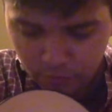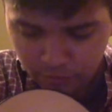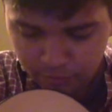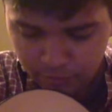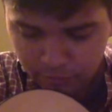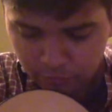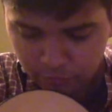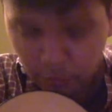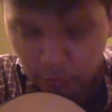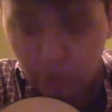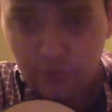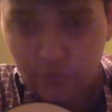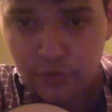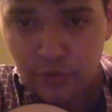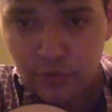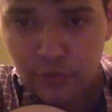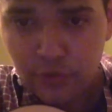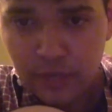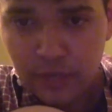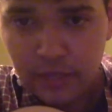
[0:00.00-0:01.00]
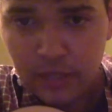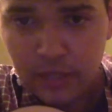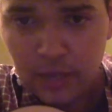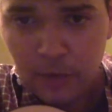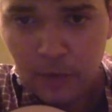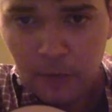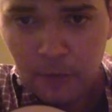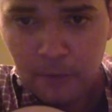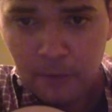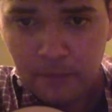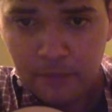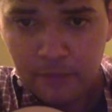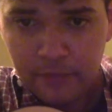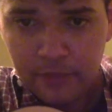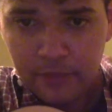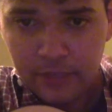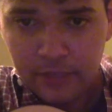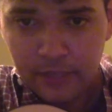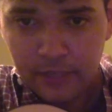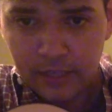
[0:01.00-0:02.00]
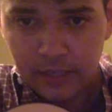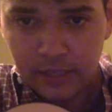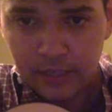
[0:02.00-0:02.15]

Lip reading: fourth string down, like.